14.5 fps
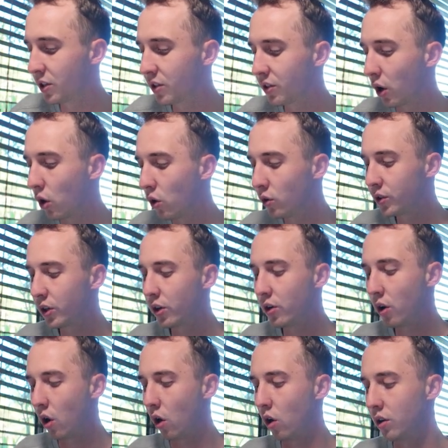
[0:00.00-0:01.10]
which is
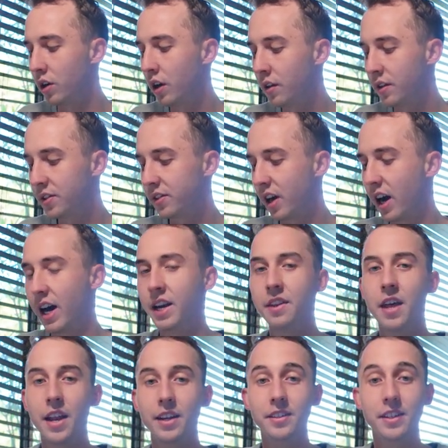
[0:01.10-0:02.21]
also on the
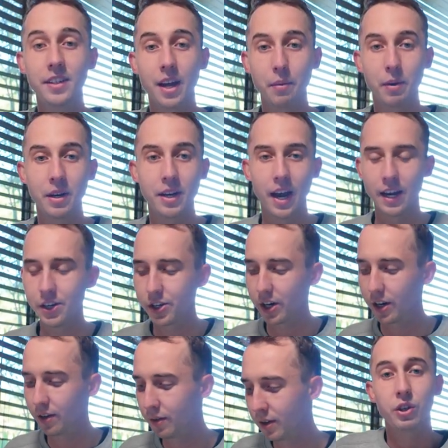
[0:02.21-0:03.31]
side that is a debit
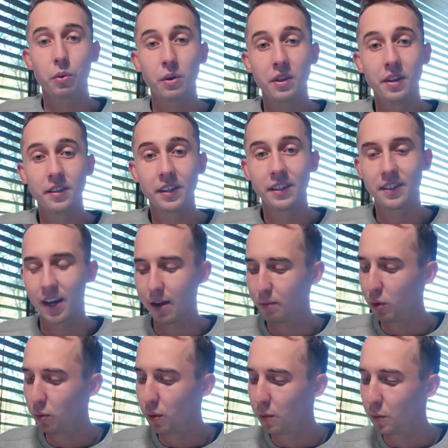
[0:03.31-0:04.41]
nature. So in this
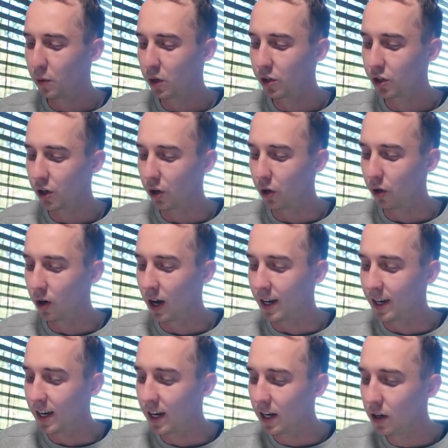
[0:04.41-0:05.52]
example, we want to show
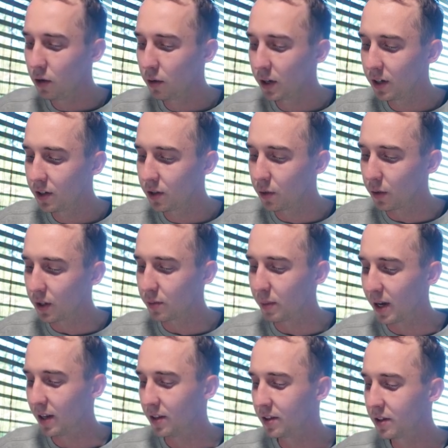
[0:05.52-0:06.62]
an increase to
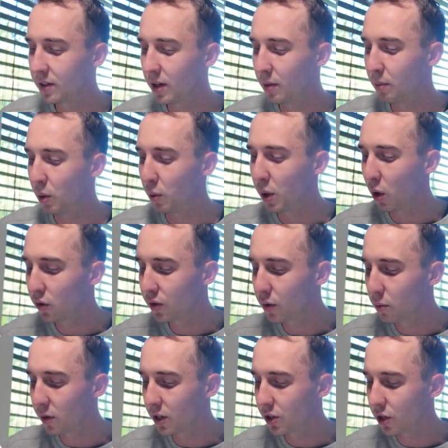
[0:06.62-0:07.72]
expense, but we
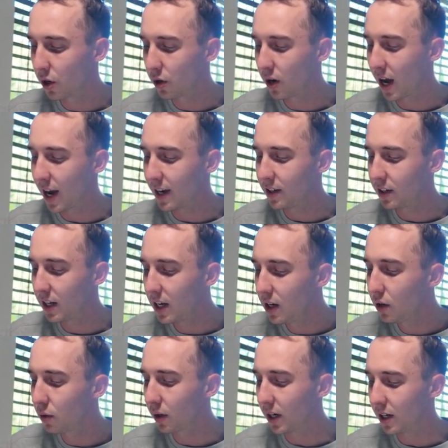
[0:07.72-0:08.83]
also want to show a
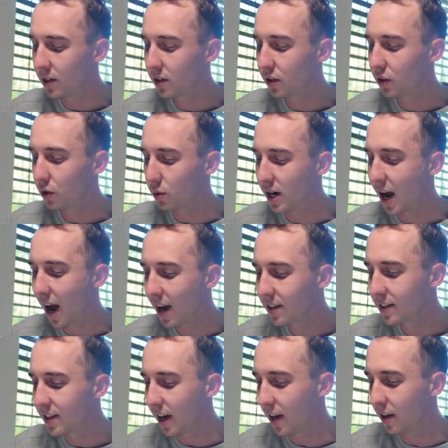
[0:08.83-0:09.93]
decrease to an
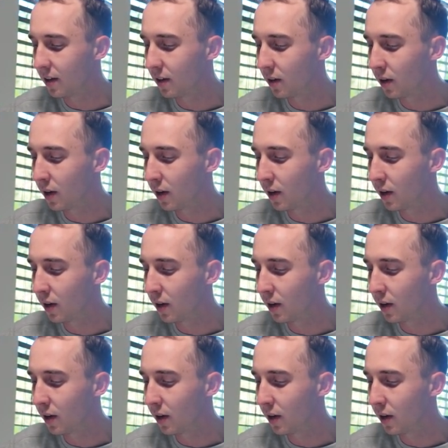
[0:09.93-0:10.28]
asset.